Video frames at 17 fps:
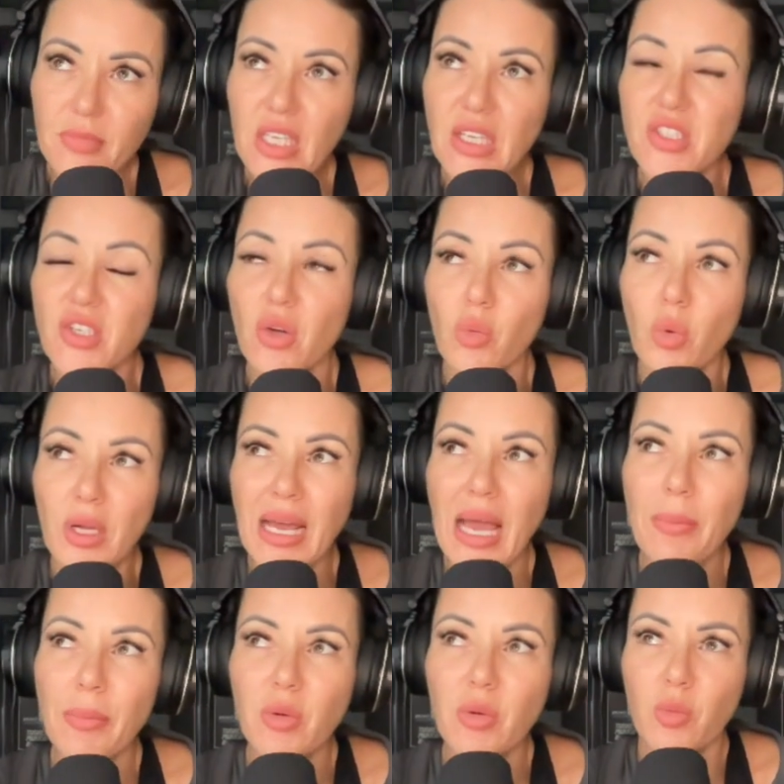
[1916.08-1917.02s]
So what
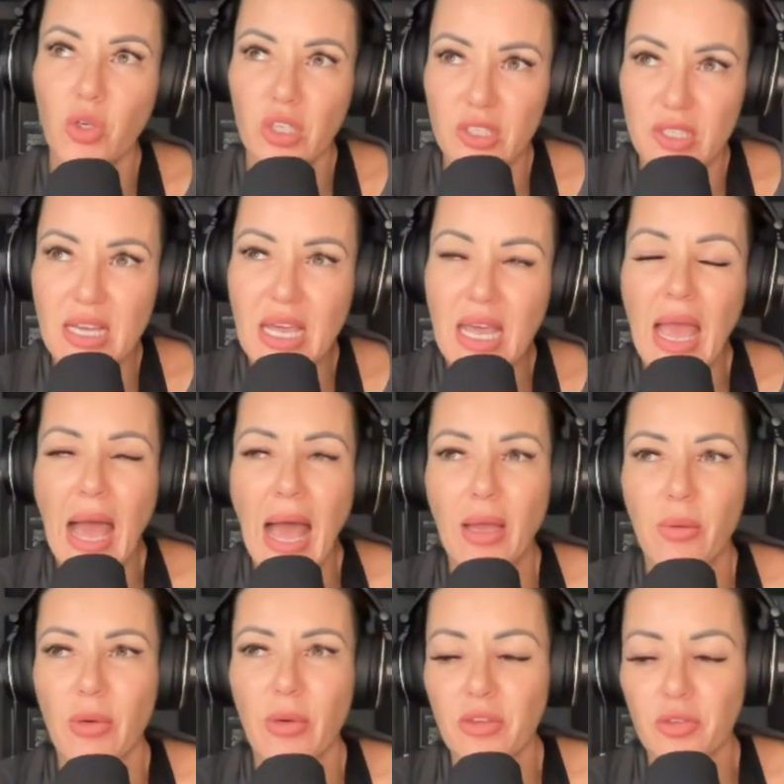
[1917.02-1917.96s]
happened was,
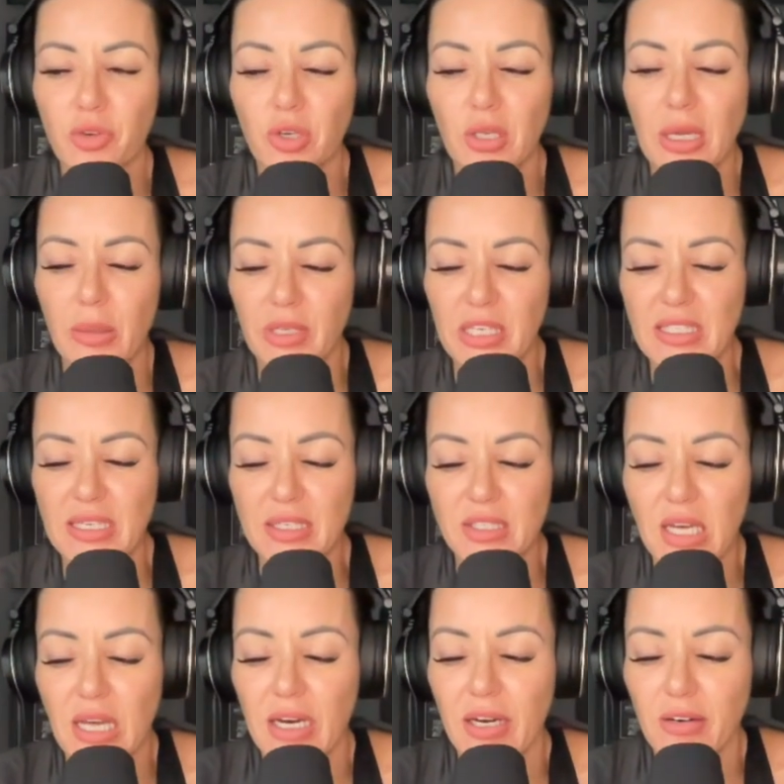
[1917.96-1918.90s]
I went through Amy's
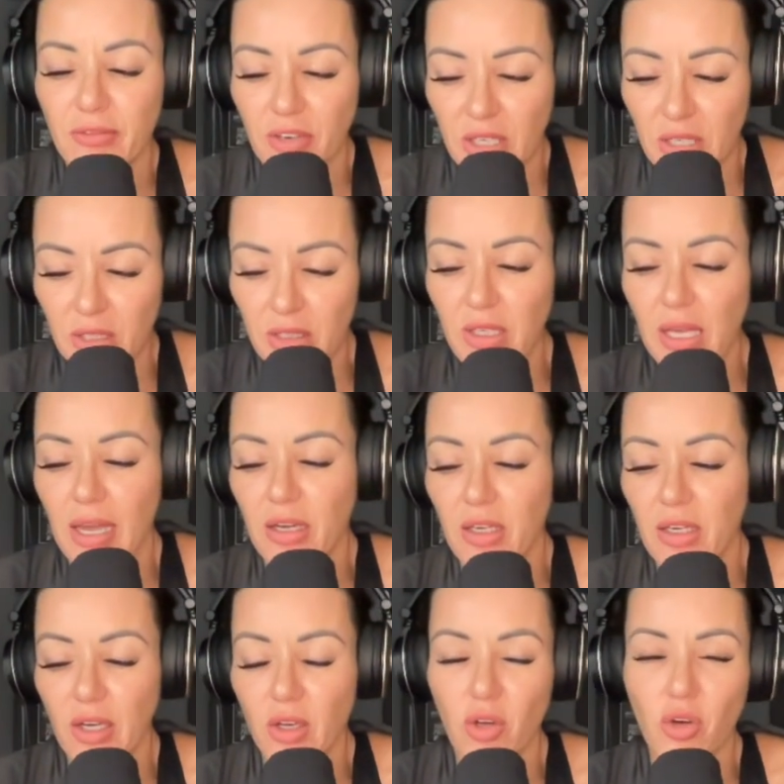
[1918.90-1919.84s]
entire funnel. I,
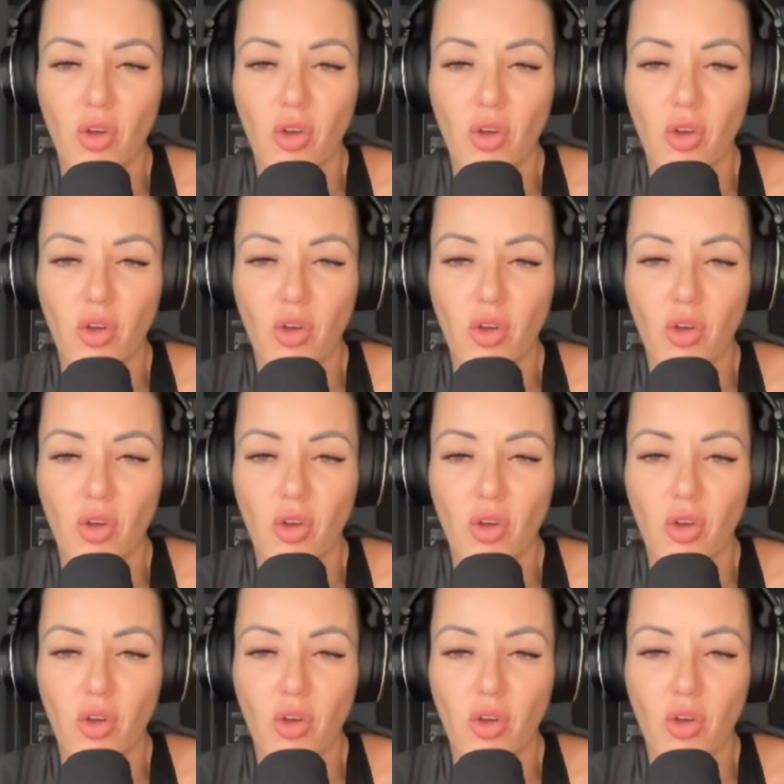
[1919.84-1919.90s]
I got